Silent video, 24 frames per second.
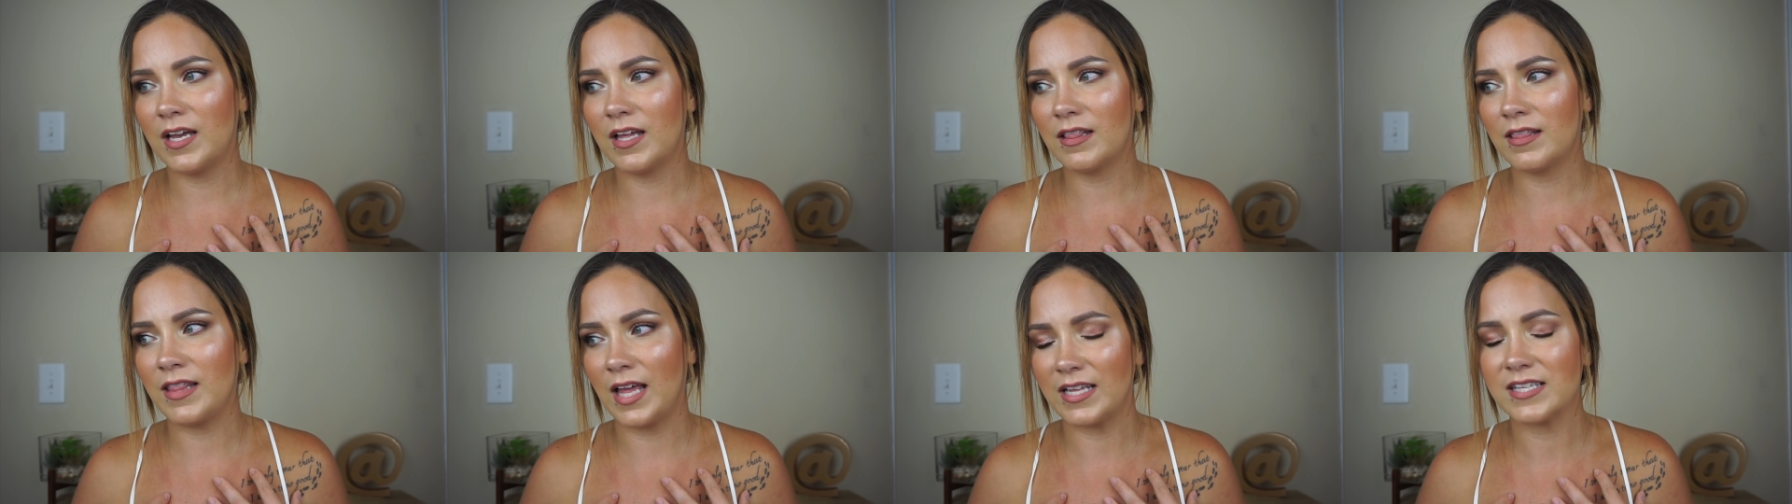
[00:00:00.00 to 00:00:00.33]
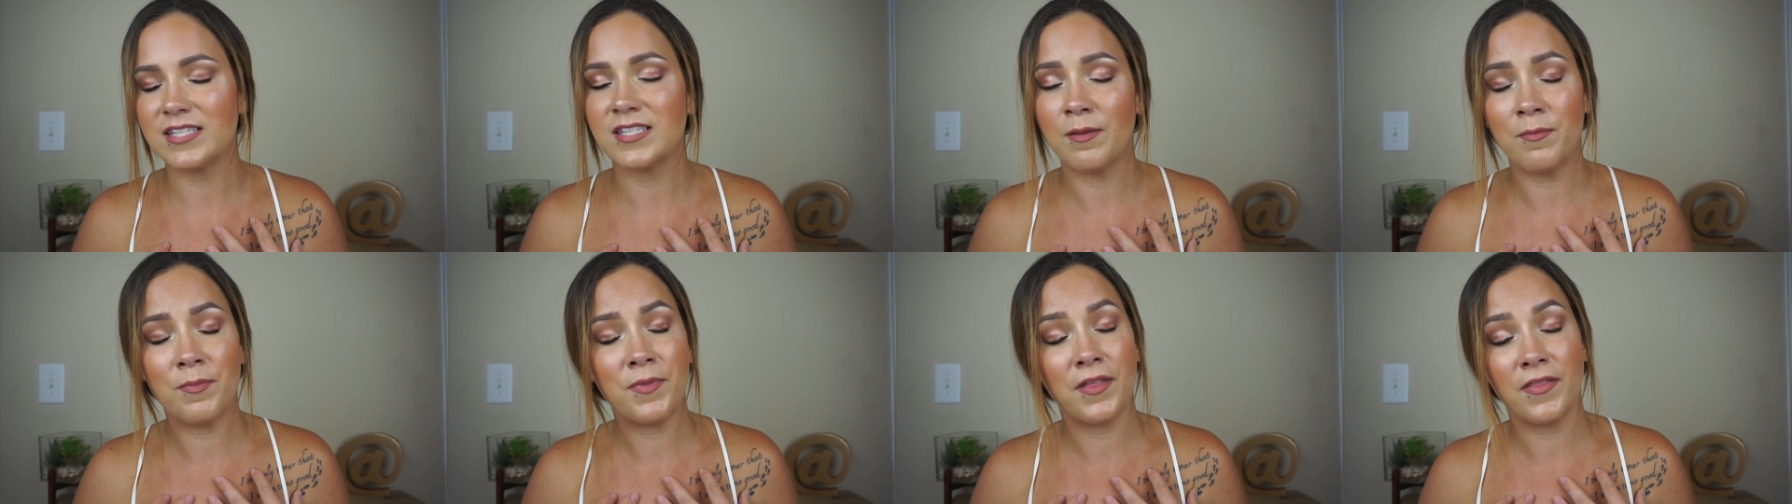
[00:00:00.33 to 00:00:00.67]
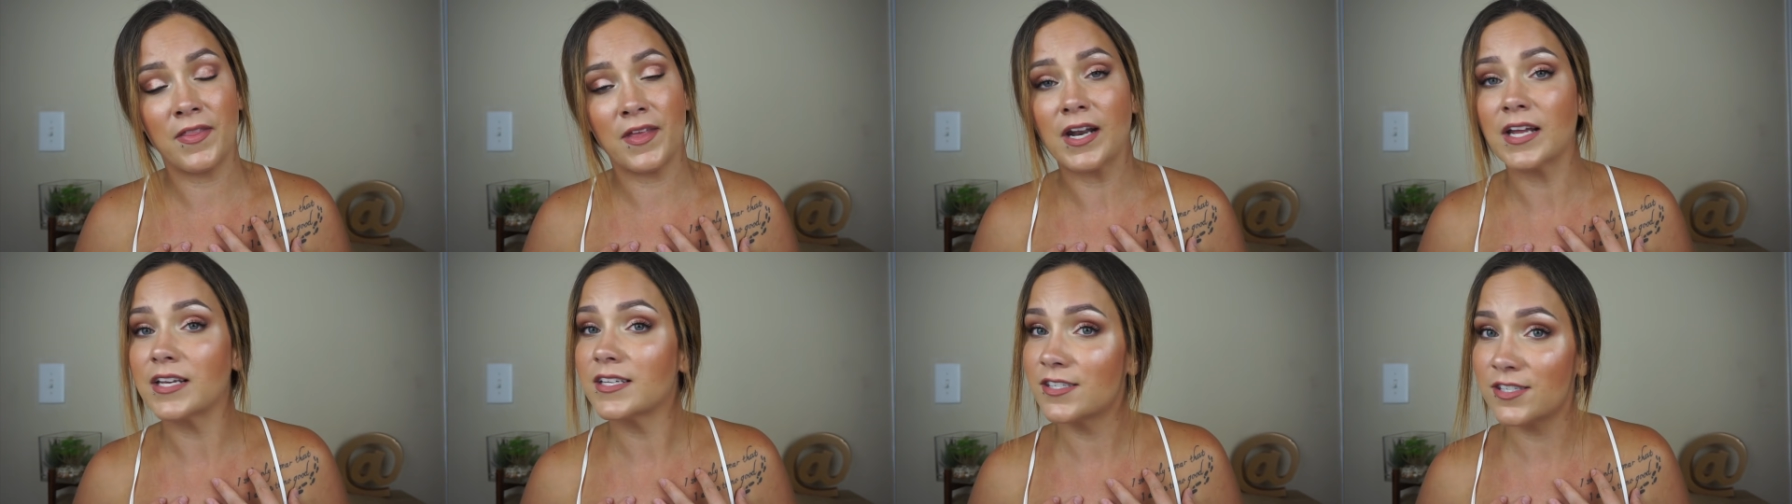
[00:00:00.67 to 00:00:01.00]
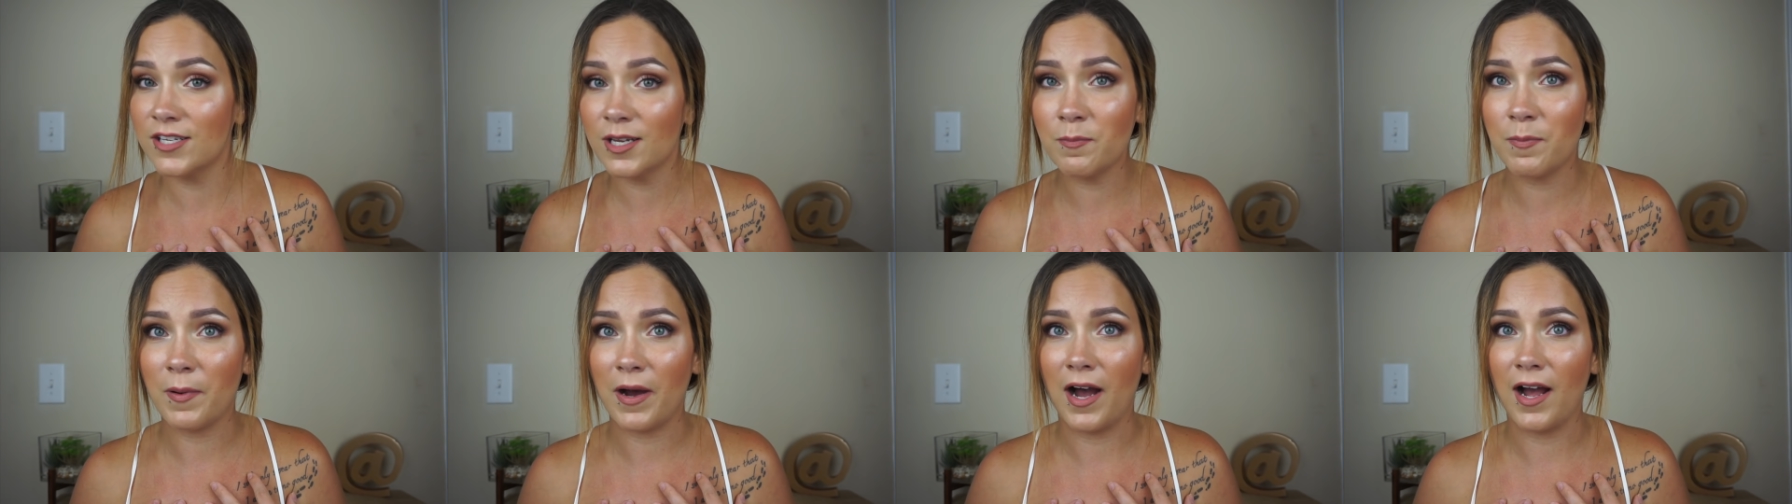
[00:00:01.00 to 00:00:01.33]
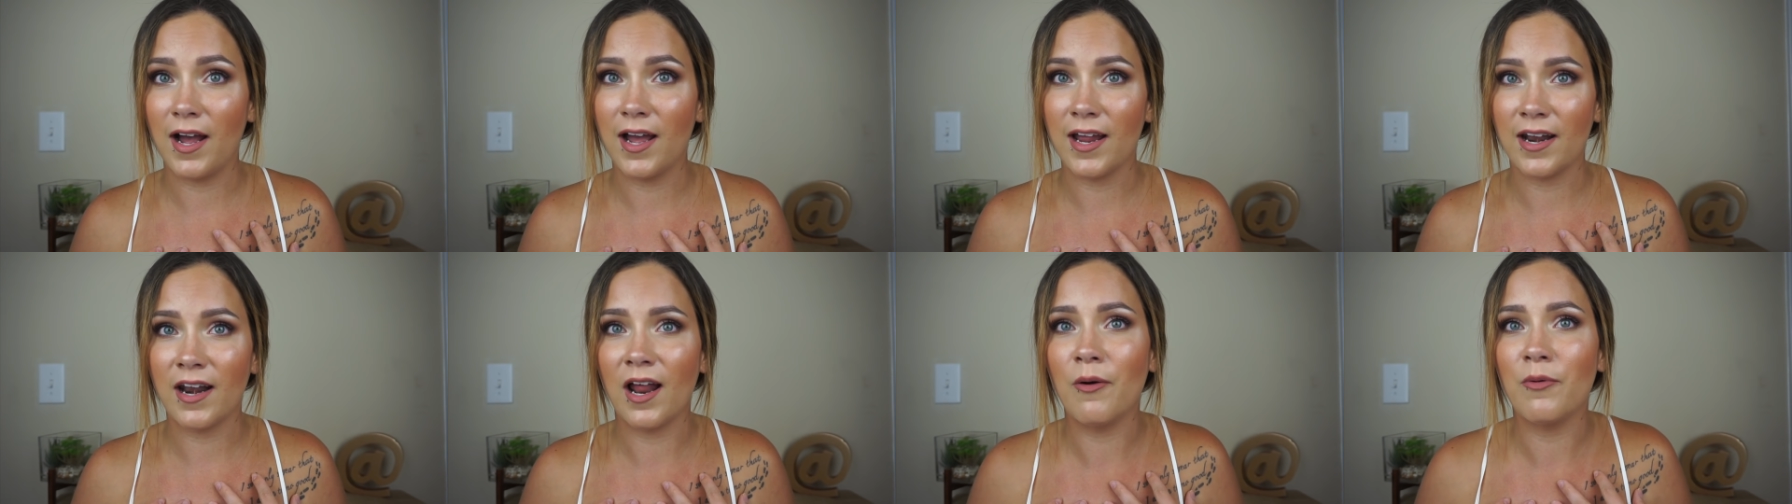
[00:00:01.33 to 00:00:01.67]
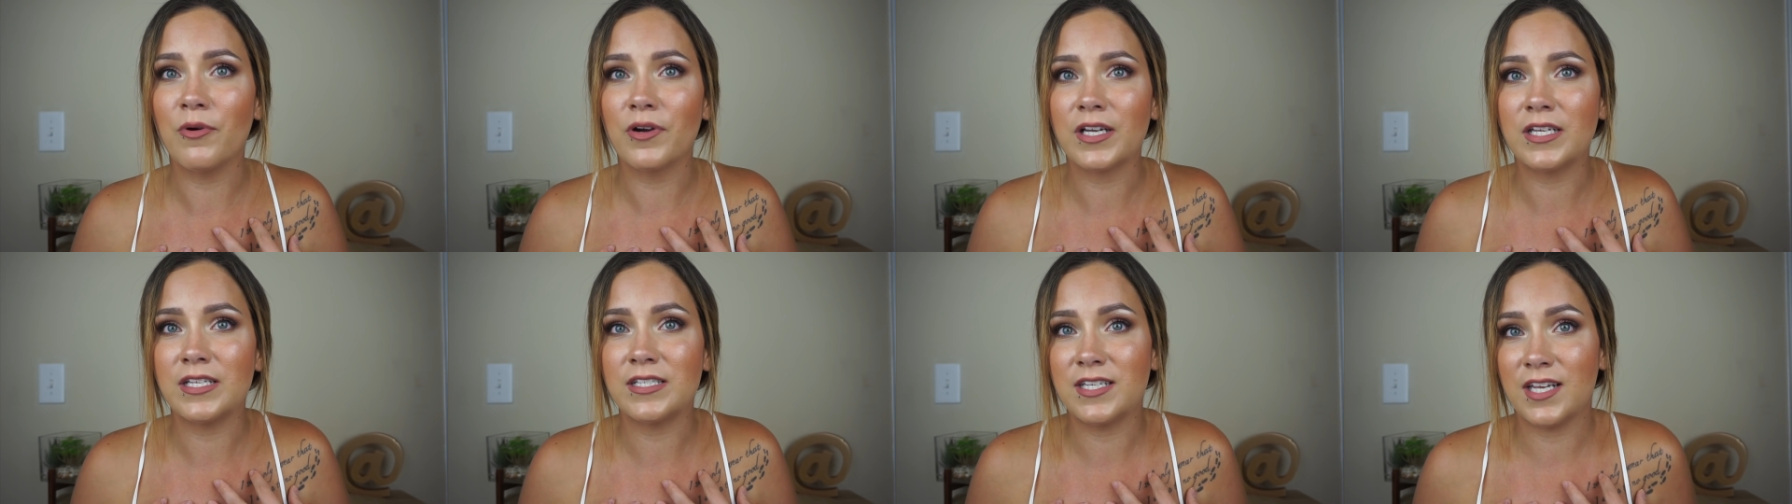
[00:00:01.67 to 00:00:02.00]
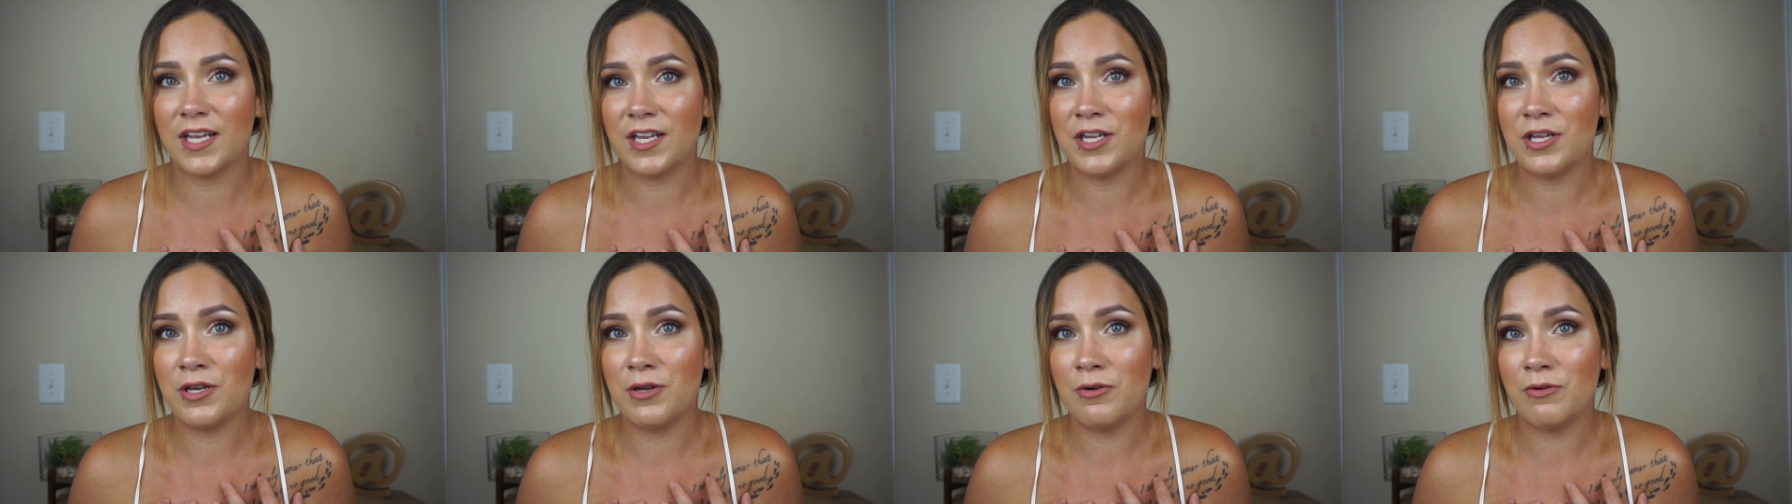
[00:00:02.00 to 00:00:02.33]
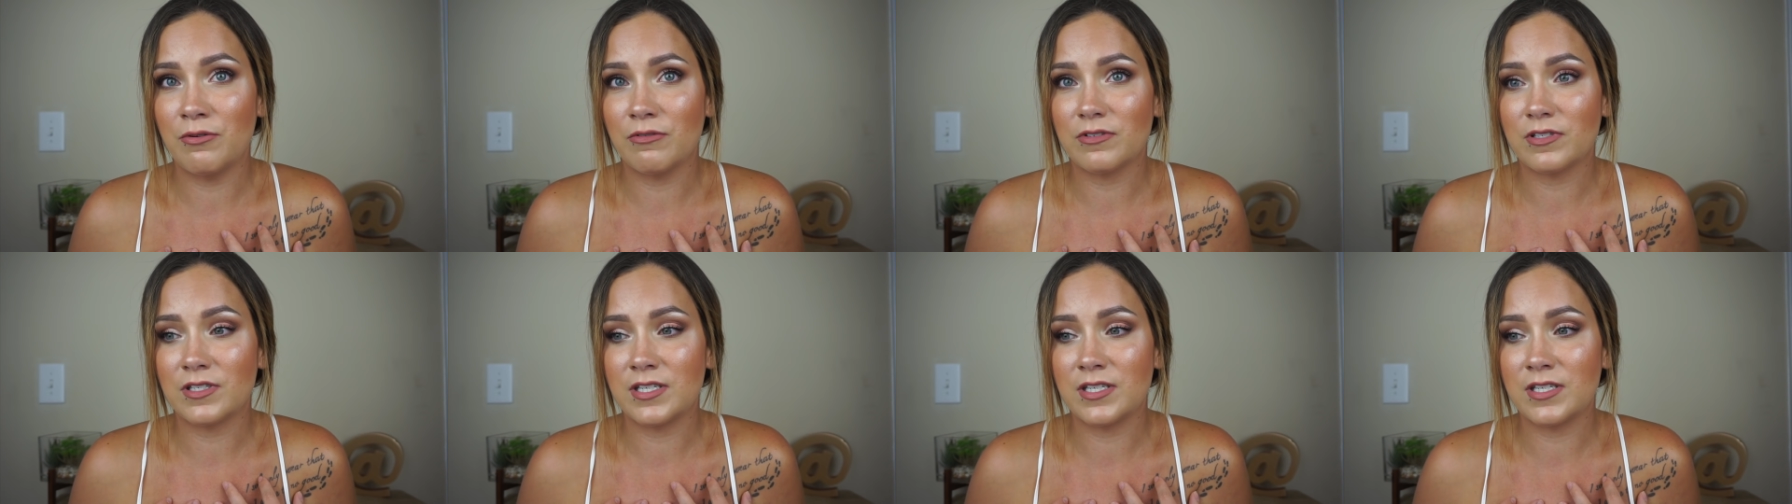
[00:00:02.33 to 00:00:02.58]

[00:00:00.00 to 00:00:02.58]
that's something that I stood by and I will continue